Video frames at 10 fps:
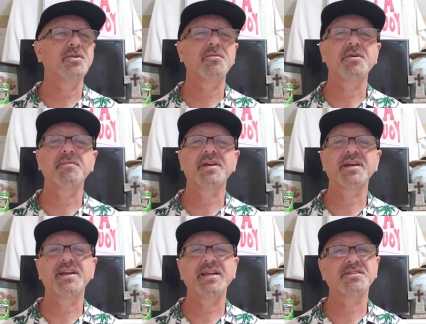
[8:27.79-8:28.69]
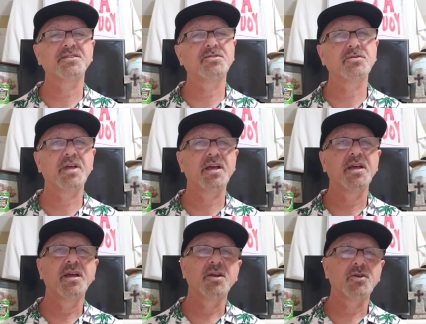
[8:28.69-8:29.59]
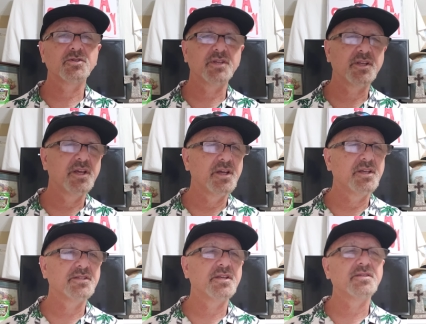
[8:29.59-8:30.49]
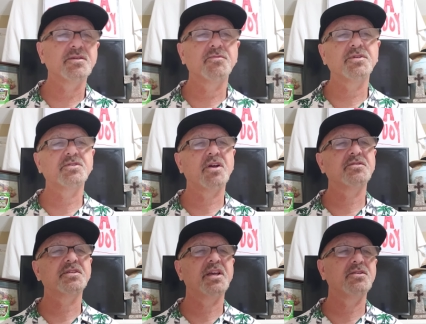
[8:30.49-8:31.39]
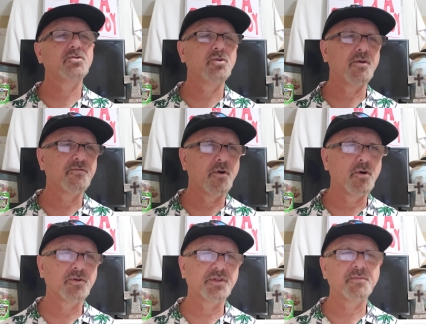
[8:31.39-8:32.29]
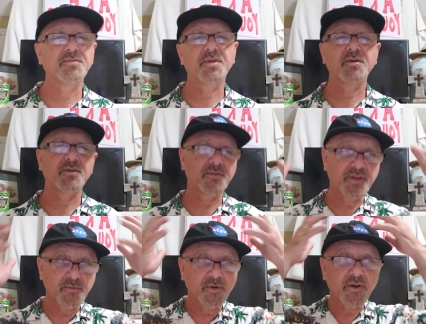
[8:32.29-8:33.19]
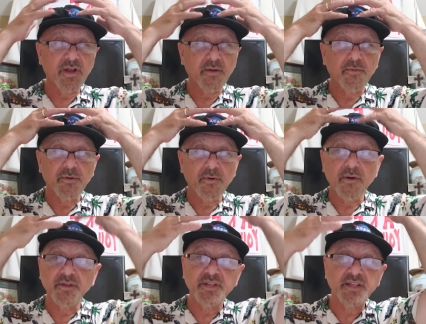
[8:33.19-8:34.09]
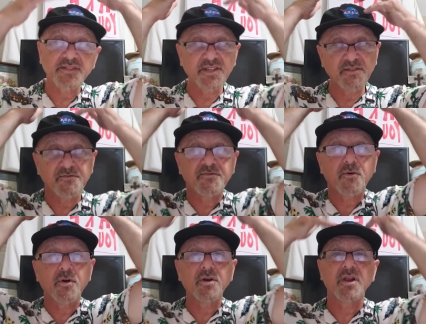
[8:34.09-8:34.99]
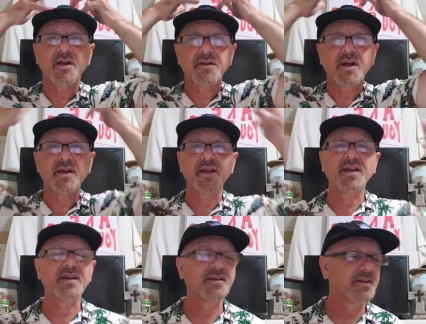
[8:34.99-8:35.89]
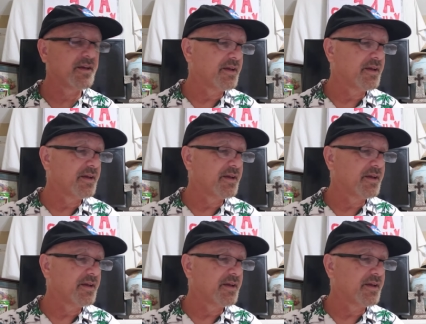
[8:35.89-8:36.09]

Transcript: We don't want to be connected to that because it, it, says if we start saying UFOs, then they're going to think we're going to have we wearing that tin foil on our head